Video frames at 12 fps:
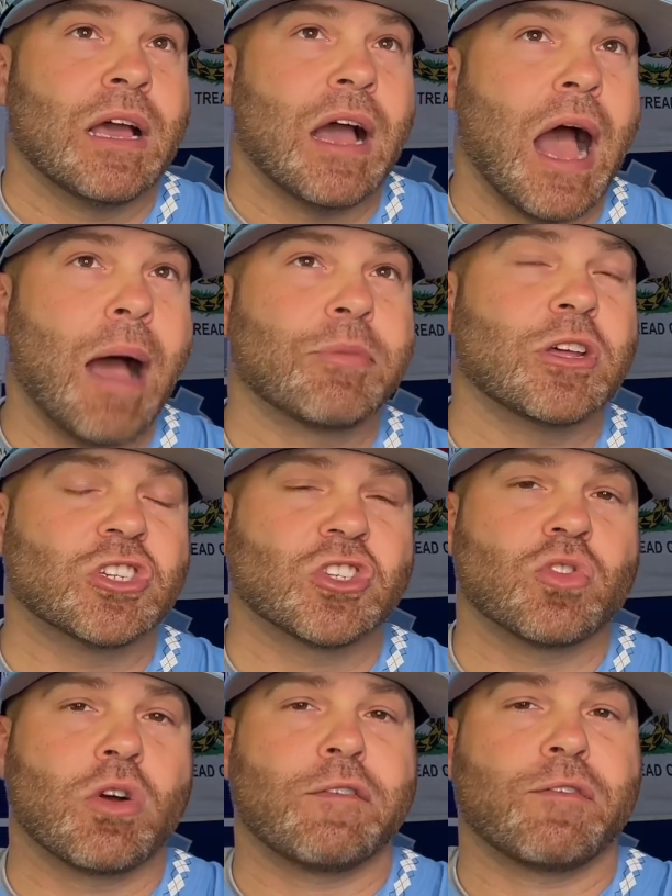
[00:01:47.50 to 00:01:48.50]
I'm going to
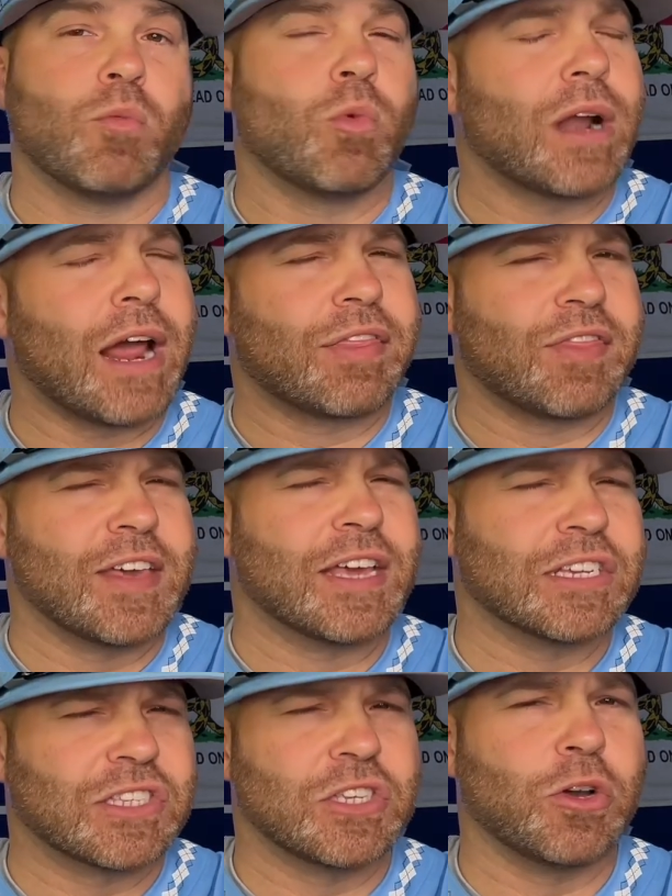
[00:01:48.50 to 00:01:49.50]
start from what I think
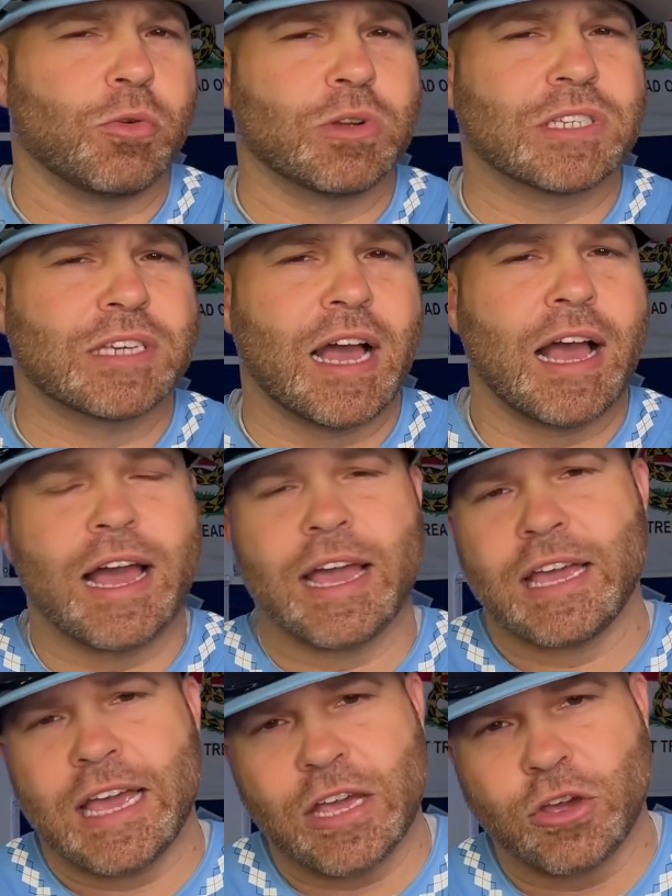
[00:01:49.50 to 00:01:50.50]
is the oldest
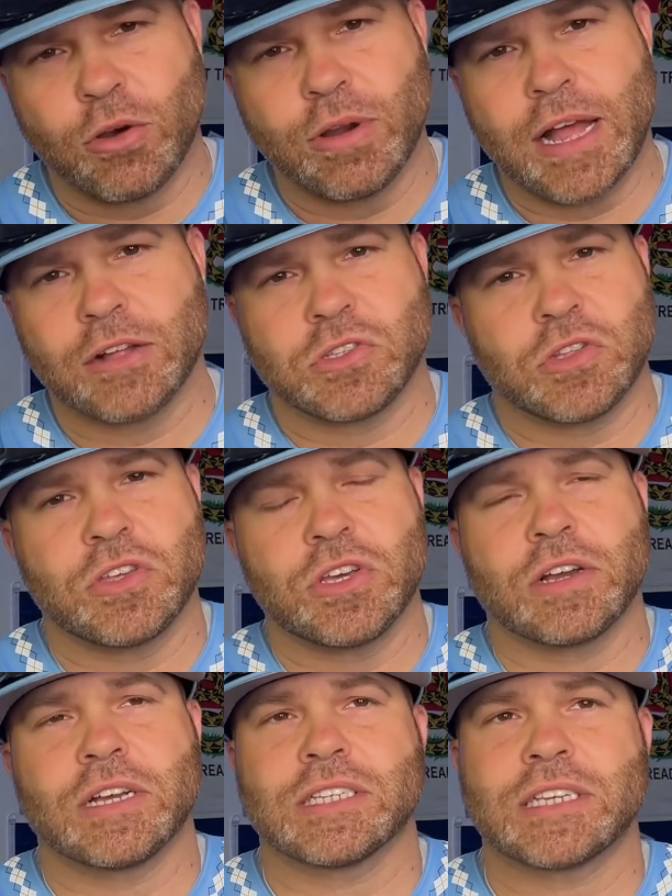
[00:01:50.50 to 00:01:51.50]
guy and go down to the
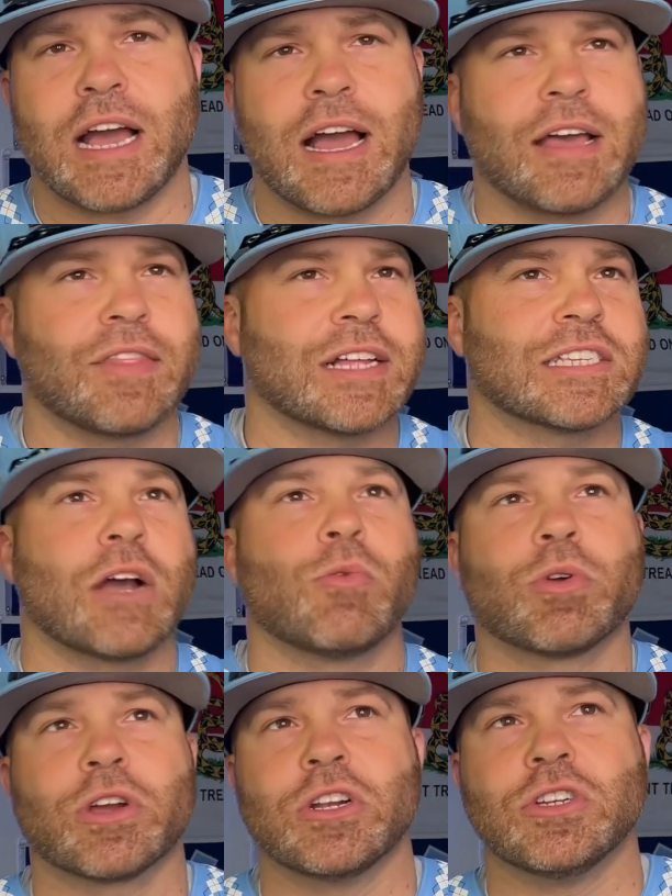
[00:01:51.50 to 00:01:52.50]
youngest guy. That's how
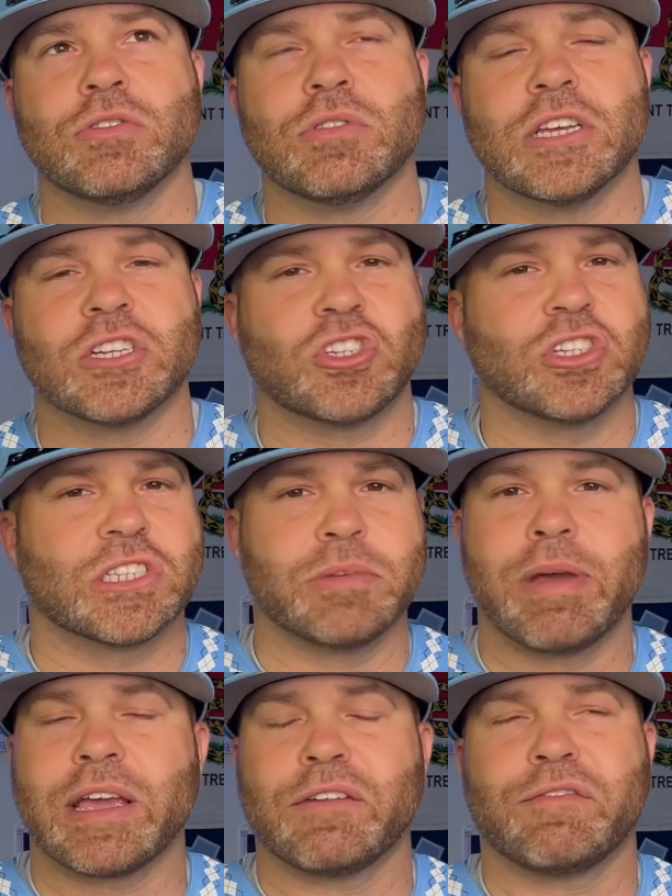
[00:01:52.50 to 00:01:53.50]
we're going to do this, just to
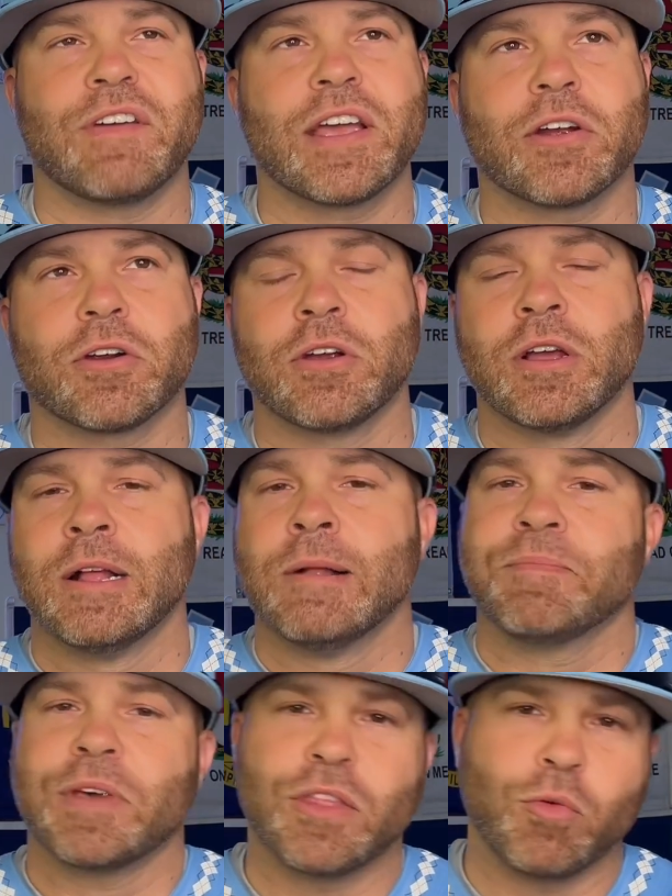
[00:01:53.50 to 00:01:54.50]
make it fair.
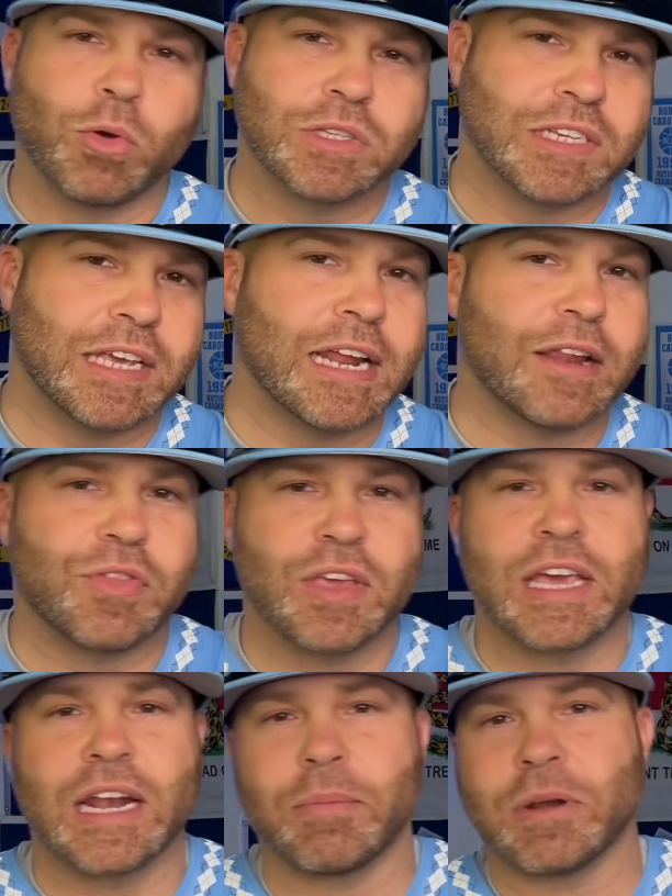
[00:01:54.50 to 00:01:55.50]
And then once again, at the
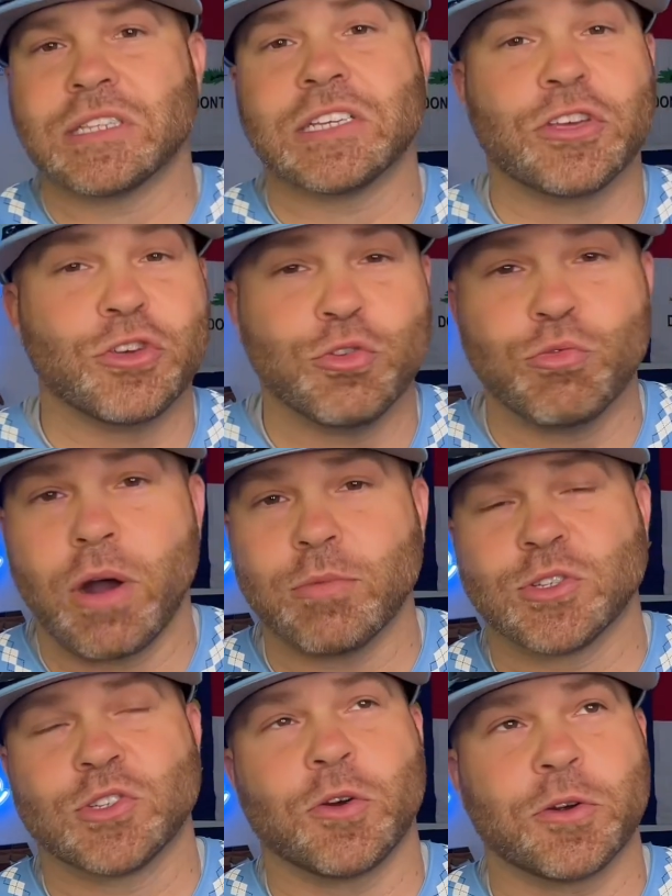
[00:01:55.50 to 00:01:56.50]
end, I'm going to tell you who I would
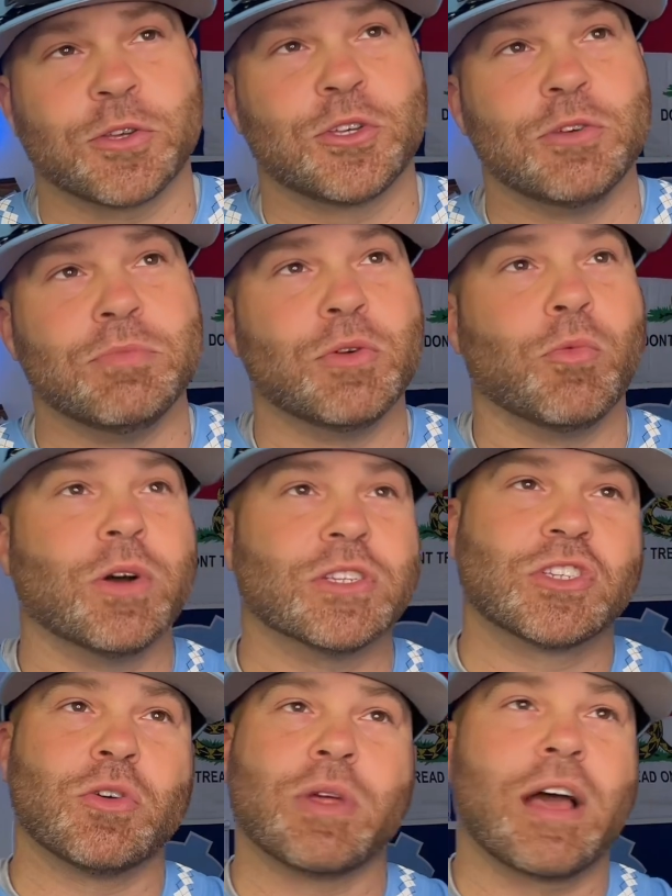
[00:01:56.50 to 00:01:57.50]
start at QB1.
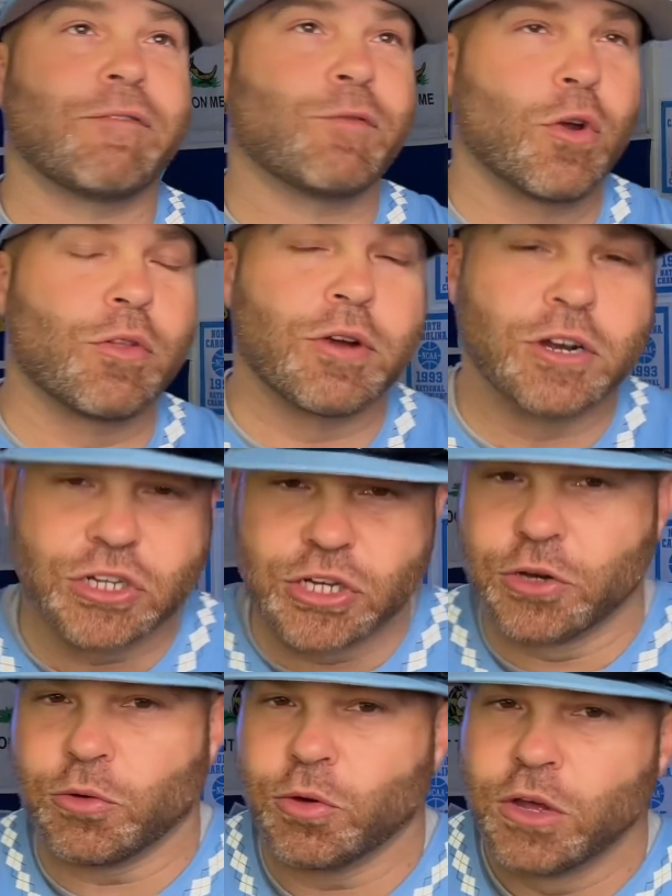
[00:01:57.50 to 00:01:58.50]
So without further
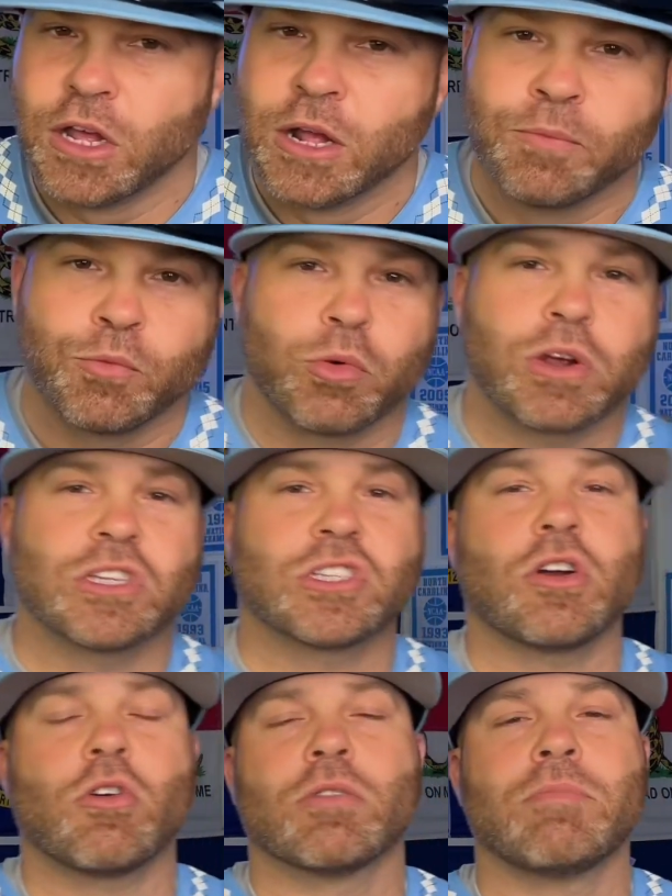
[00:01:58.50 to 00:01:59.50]
ado, we're going to
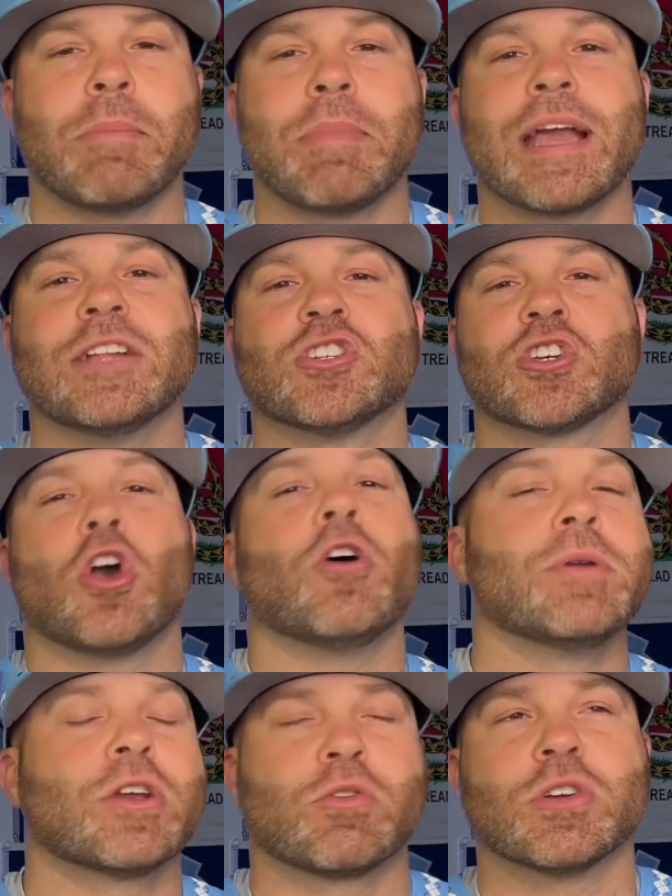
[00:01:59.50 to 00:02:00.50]
start with my man,
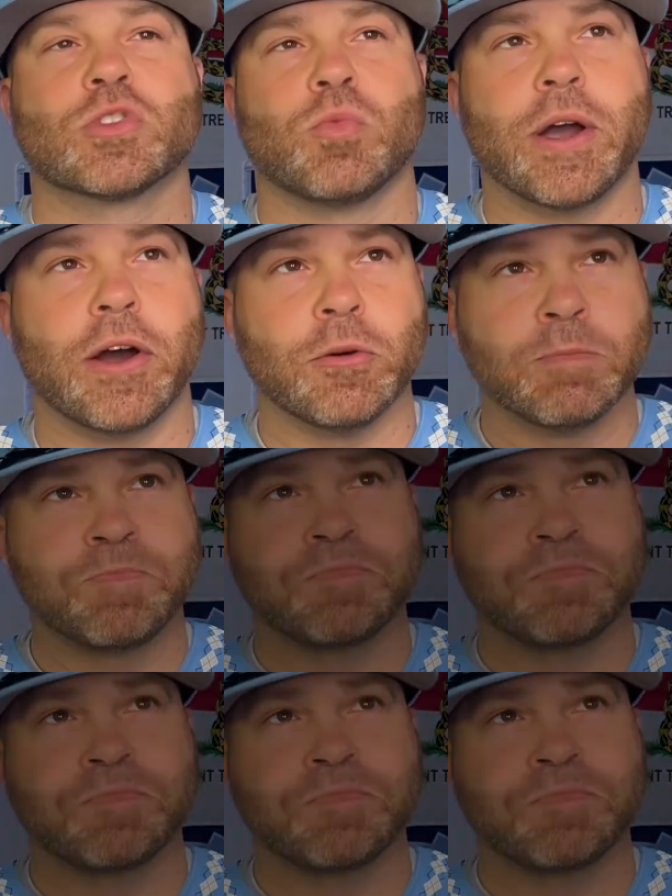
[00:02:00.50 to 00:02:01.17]
Jacolby Criswell.